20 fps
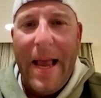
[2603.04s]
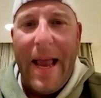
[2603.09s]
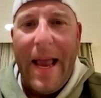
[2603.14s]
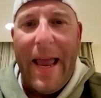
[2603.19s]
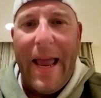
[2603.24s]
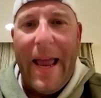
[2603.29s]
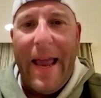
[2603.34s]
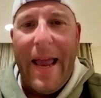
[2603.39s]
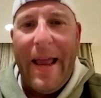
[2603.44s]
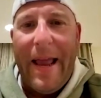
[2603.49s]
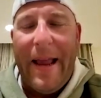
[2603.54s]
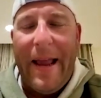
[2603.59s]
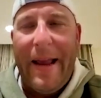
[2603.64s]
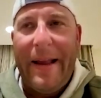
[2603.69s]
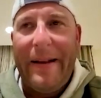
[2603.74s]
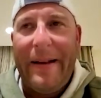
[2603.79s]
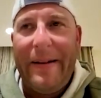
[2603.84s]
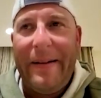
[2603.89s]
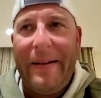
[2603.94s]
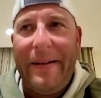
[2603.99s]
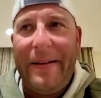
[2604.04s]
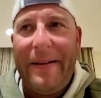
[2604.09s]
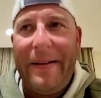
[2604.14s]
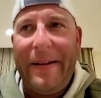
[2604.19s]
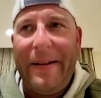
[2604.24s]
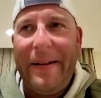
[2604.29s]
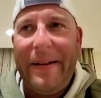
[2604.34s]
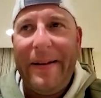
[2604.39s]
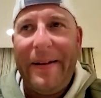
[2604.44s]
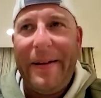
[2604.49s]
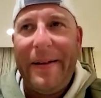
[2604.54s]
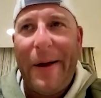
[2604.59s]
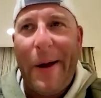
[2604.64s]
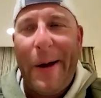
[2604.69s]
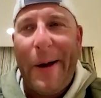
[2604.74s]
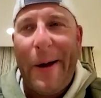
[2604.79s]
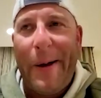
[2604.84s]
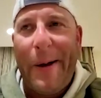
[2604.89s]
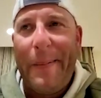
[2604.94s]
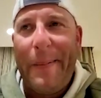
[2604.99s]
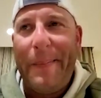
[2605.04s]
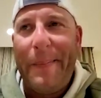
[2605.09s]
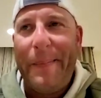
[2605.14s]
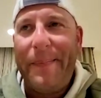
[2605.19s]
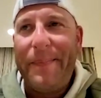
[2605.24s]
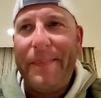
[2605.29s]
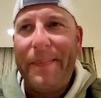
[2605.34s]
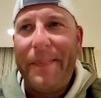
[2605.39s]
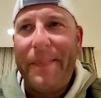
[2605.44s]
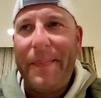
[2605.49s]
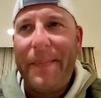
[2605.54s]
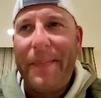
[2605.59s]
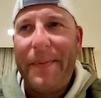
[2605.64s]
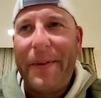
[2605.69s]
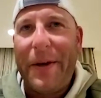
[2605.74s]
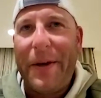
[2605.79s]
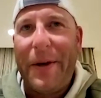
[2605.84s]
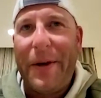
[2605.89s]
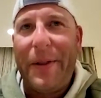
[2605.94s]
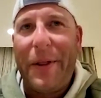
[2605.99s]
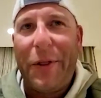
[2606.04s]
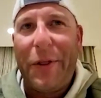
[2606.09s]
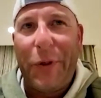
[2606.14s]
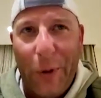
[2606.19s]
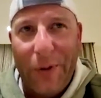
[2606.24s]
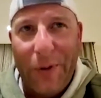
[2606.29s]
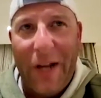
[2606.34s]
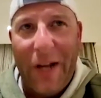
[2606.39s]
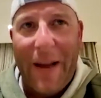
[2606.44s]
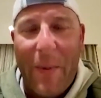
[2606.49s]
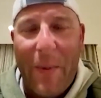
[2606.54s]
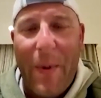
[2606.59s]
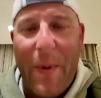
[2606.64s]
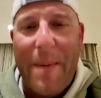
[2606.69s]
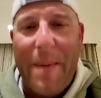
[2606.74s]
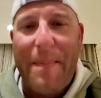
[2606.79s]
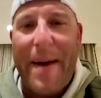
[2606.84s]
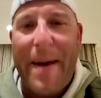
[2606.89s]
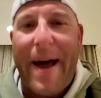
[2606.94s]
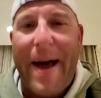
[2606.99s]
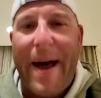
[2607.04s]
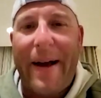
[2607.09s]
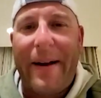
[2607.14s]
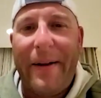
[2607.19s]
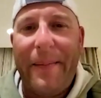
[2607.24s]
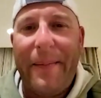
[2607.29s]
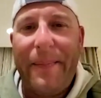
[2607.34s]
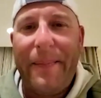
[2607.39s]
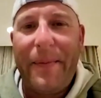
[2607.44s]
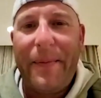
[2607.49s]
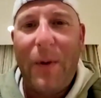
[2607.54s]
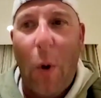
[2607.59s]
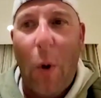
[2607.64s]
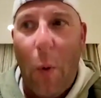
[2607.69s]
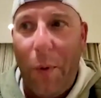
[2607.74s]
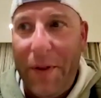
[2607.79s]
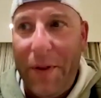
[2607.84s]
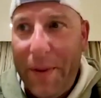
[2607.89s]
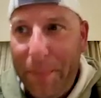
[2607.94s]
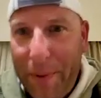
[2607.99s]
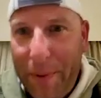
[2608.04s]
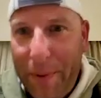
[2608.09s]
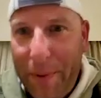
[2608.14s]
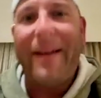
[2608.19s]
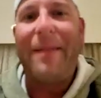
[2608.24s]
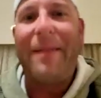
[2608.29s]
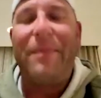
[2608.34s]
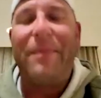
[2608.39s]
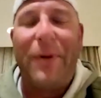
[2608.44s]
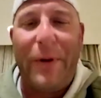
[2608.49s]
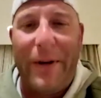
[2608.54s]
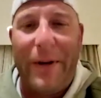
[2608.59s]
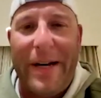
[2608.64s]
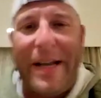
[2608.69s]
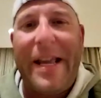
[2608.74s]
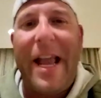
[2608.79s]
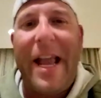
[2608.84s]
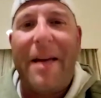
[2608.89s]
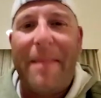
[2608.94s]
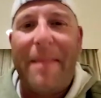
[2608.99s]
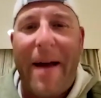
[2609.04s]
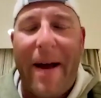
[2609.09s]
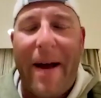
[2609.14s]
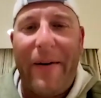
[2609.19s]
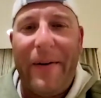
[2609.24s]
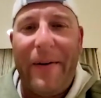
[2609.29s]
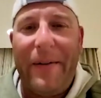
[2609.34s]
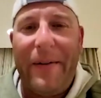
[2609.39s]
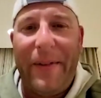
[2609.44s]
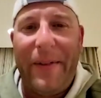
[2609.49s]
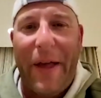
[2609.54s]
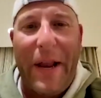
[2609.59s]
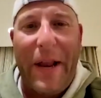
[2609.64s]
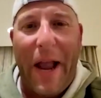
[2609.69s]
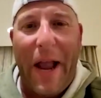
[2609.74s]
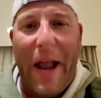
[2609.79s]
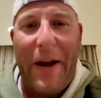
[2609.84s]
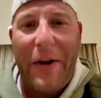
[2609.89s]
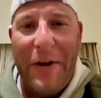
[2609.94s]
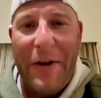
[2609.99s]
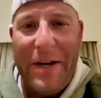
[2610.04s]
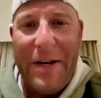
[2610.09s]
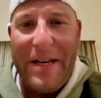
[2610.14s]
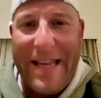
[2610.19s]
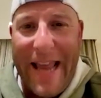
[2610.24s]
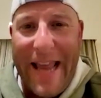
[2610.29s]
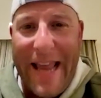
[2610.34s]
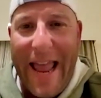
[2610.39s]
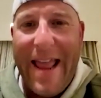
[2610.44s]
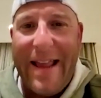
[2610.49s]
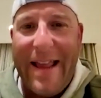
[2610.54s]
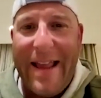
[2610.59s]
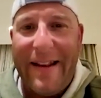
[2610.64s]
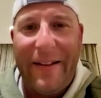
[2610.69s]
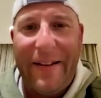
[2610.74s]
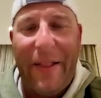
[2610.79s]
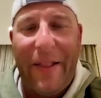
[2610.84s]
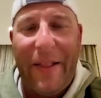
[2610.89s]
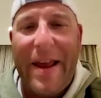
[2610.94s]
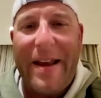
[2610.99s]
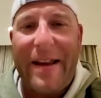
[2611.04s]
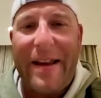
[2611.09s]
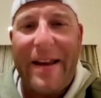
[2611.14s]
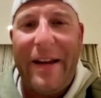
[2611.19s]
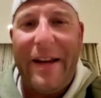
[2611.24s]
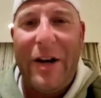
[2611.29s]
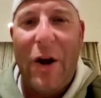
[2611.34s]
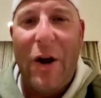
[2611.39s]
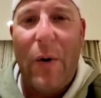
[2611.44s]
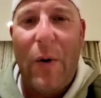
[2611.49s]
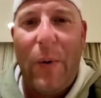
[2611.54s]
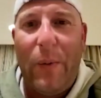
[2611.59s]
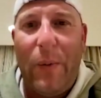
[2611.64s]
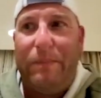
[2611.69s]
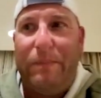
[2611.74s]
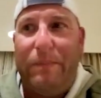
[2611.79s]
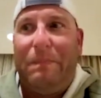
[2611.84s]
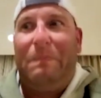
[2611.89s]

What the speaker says: And the third time I went back, only the black community came out. Like, I couldn't get, like, you know,